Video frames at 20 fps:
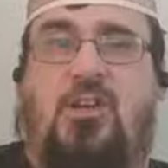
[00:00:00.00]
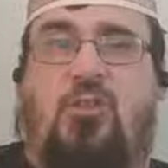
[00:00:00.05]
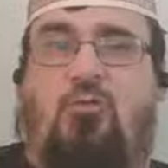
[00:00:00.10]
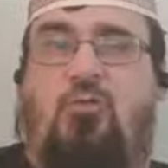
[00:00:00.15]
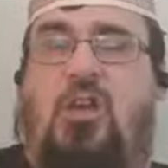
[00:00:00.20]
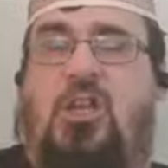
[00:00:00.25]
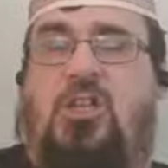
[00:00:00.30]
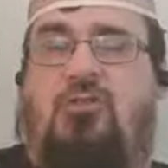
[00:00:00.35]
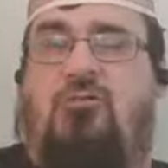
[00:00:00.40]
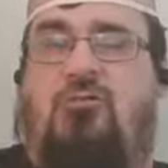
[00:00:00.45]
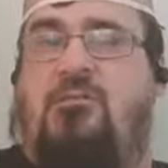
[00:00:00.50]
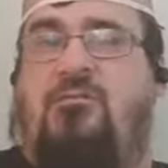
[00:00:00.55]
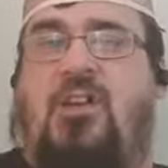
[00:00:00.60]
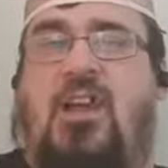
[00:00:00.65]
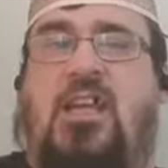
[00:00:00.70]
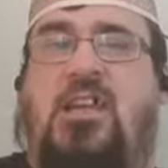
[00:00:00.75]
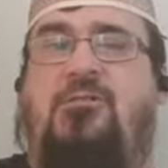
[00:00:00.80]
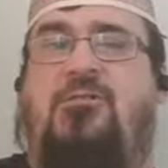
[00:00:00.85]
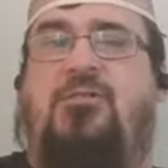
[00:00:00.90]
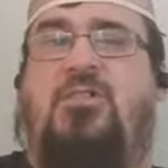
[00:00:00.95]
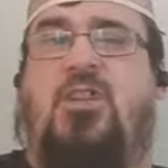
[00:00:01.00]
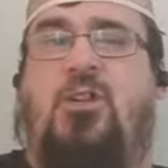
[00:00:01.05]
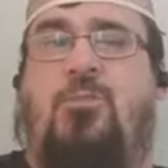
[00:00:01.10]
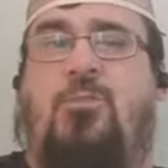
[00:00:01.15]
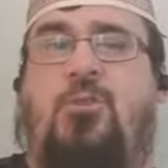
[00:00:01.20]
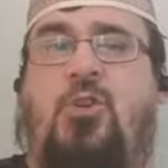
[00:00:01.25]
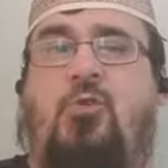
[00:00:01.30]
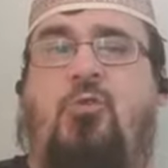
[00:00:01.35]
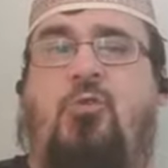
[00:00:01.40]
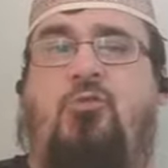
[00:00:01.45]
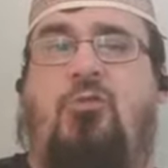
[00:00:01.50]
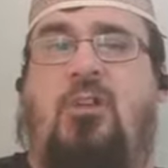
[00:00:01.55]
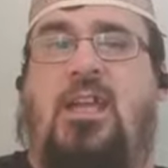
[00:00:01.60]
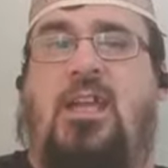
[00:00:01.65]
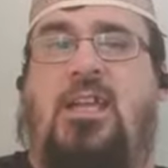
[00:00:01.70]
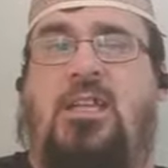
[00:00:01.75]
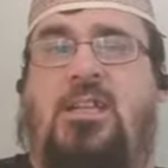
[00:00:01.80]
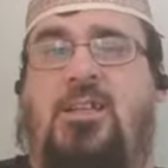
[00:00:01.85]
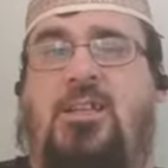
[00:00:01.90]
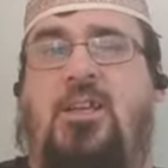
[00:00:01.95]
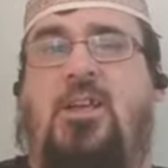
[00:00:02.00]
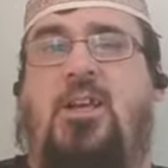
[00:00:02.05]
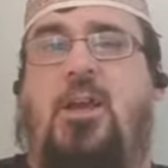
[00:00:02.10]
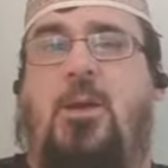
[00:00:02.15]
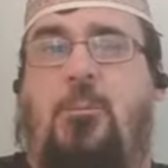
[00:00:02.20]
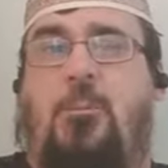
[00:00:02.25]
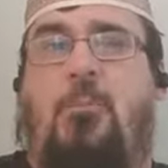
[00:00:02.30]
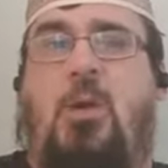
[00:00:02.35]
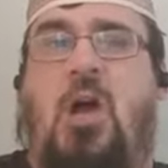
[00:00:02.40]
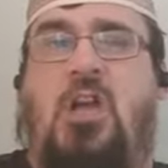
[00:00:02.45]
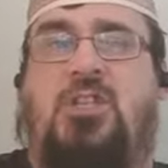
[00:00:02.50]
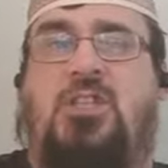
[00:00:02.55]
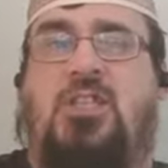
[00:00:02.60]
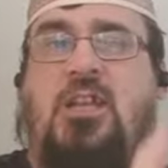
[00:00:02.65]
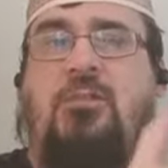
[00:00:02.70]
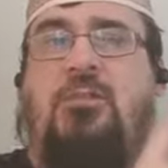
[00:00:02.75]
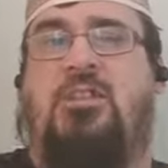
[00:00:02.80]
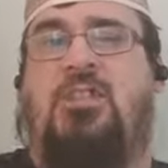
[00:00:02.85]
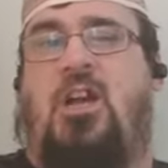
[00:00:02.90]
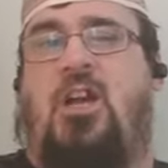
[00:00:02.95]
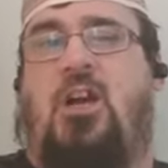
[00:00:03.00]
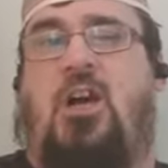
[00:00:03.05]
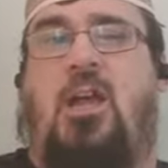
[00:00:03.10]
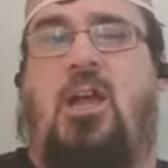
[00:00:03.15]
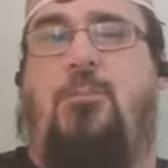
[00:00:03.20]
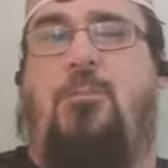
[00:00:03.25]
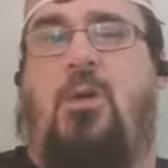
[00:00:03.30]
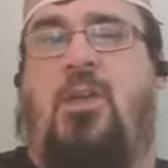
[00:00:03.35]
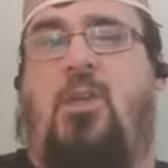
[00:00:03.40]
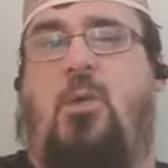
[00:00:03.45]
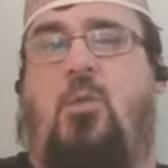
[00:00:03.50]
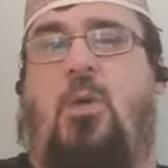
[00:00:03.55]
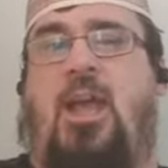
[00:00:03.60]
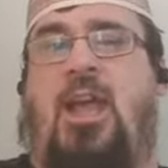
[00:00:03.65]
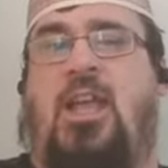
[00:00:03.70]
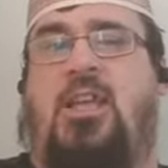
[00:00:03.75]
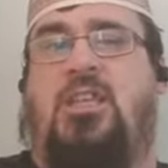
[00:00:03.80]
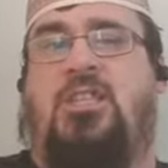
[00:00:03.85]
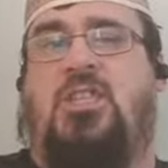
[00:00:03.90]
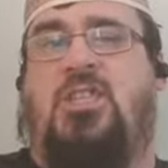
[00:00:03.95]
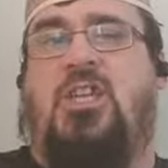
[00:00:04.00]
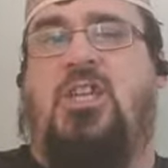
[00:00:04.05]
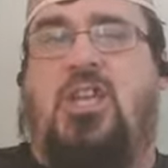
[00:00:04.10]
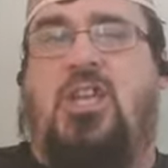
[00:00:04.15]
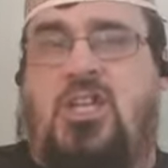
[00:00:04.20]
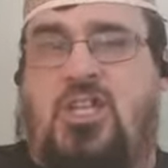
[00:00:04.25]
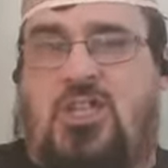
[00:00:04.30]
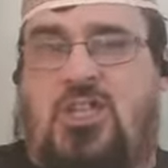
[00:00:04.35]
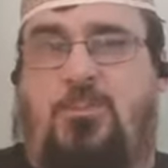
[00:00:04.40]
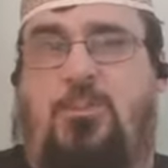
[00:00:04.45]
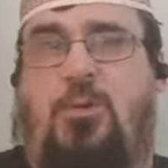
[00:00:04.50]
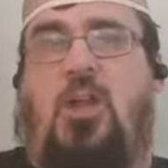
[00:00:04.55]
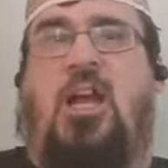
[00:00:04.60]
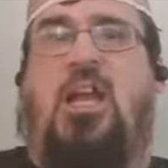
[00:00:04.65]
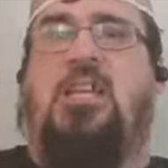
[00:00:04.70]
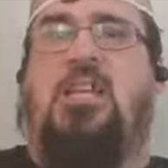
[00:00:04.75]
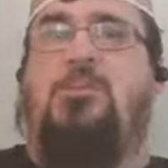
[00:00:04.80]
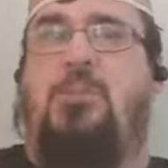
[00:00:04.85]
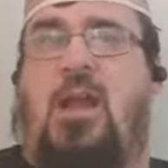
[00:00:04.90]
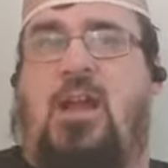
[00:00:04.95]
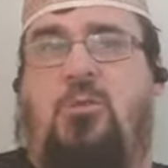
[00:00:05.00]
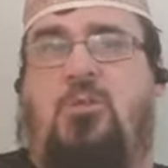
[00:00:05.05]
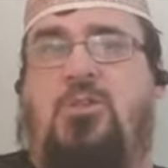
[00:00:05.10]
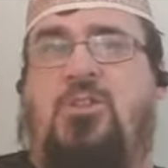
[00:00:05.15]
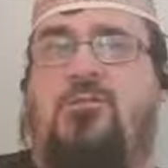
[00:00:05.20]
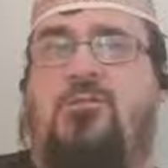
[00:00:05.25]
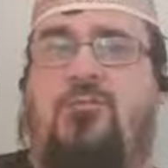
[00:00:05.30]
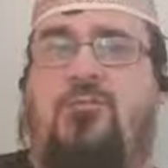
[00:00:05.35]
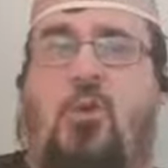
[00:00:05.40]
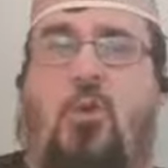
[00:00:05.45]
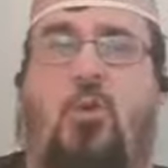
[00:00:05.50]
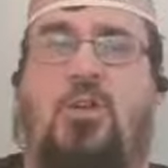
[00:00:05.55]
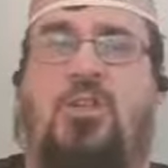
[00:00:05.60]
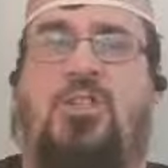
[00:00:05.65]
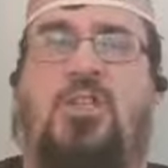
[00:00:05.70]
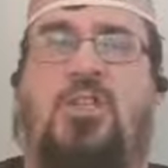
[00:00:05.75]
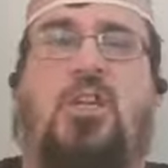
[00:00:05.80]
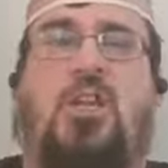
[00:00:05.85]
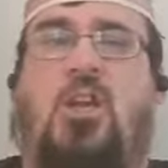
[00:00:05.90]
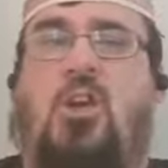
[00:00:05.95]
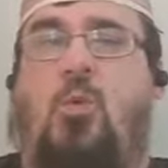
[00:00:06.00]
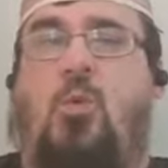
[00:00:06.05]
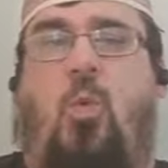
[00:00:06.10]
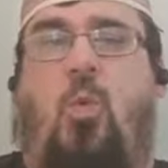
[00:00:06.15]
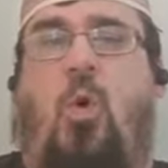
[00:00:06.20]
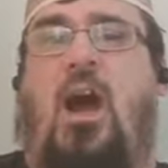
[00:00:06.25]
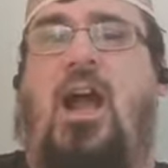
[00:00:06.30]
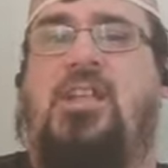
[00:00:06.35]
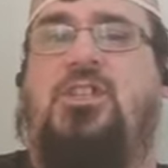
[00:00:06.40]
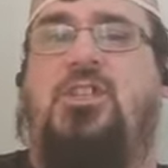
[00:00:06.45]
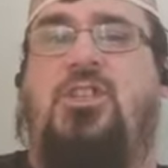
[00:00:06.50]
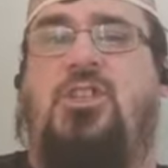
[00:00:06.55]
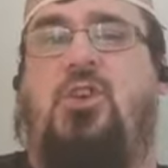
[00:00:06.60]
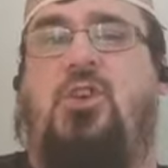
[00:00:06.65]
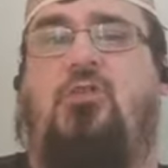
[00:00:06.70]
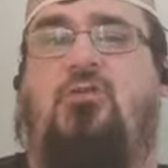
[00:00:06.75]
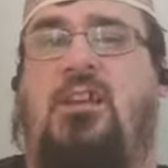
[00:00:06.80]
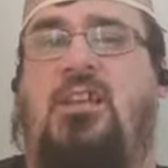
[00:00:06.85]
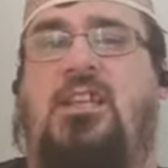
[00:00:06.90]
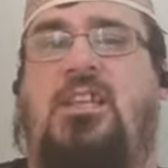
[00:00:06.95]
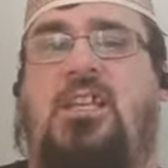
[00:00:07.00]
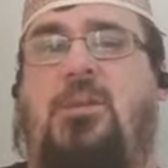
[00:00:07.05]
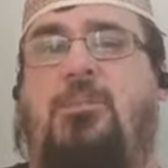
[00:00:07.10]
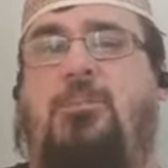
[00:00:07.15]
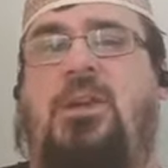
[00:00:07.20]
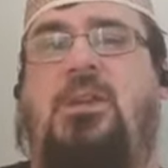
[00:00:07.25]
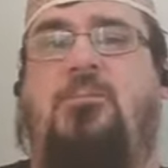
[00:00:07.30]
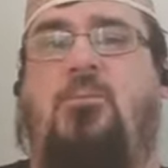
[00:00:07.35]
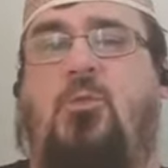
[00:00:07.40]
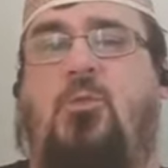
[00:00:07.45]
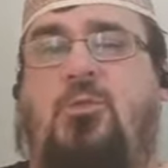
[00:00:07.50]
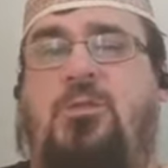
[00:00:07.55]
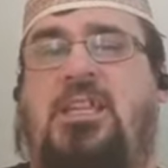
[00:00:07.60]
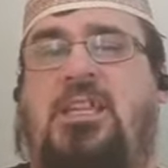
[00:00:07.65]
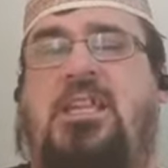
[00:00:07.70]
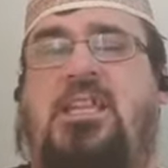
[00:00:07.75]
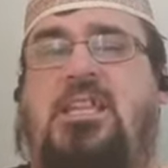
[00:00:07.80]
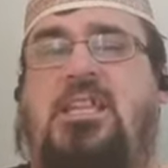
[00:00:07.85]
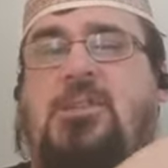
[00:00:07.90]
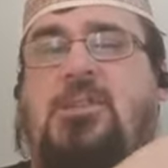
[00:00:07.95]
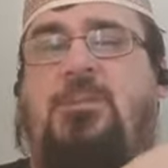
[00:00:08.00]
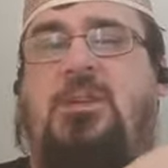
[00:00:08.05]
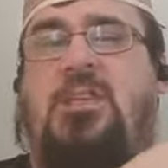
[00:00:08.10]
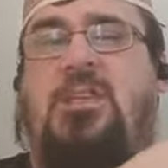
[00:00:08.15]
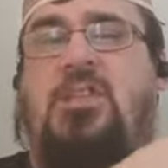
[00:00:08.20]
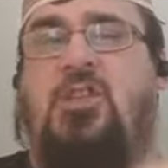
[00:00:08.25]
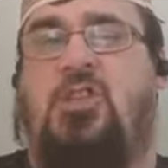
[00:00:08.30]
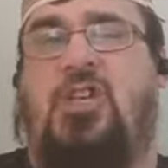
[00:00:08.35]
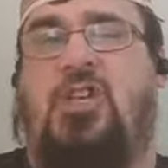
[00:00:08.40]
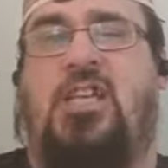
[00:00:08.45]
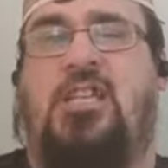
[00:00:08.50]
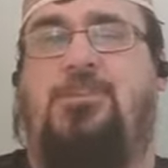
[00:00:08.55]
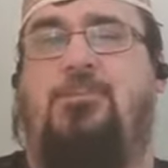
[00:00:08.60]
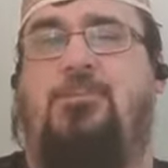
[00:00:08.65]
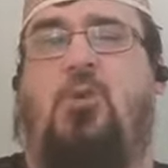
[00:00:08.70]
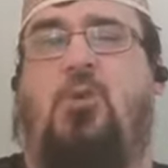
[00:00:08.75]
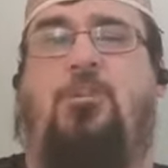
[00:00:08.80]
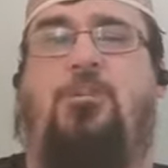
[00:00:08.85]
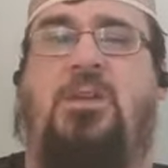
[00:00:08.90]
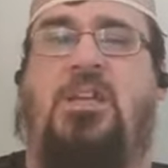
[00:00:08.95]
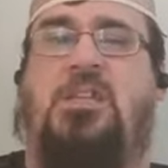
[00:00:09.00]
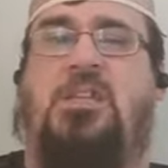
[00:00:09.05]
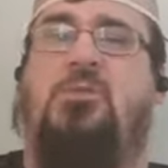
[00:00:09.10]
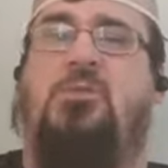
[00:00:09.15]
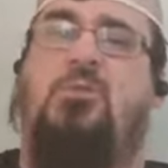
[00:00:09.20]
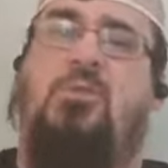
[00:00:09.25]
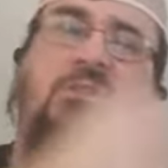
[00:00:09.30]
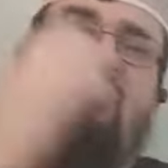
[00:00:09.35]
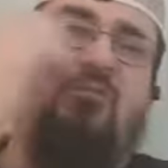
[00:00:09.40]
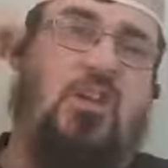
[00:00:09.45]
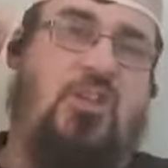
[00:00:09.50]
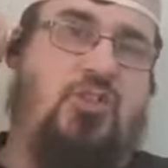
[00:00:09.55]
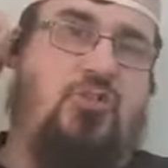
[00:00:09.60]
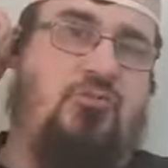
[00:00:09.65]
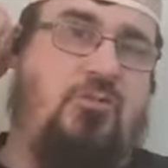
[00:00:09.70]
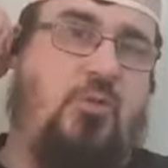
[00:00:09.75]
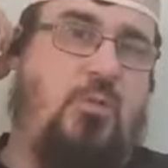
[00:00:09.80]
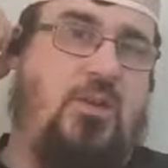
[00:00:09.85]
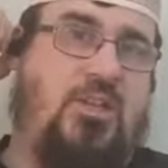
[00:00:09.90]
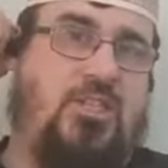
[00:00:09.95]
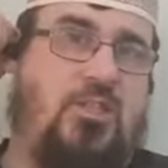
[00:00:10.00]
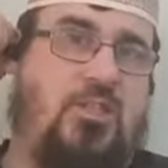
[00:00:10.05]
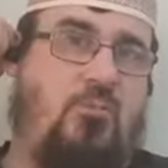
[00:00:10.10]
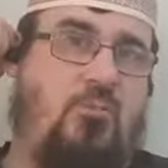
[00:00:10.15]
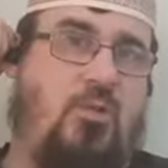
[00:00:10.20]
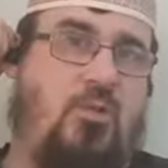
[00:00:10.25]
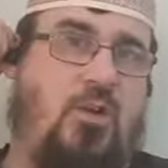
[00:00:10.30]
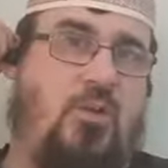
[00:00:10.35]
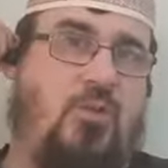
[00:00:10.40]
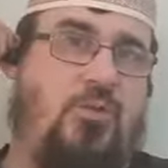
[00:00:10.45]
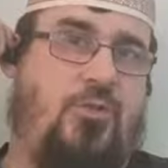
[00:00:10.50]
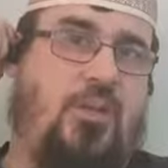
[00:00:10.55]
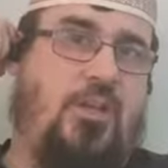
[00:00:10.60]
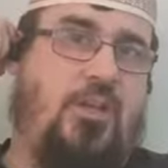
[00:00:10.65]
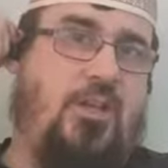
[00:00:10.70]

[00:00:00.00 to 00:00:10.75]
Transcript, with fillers: Russia invades uh, Ukraine, mercenaries are hired by the West, supplies backwards and forwards. Why do the Ukrainian people need to be the chessboard piece between Russia and the Western world?